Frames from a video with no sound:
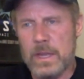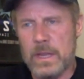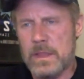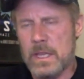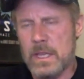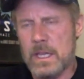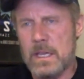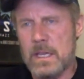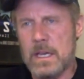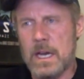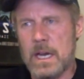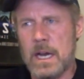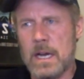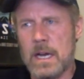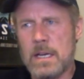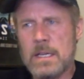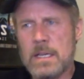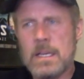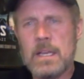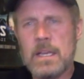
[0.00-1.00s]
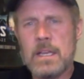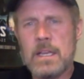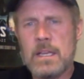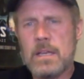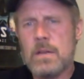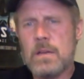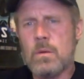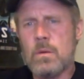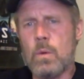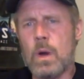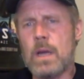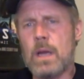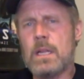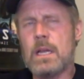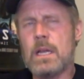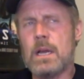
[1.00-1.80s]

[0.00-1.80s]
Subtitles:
I think what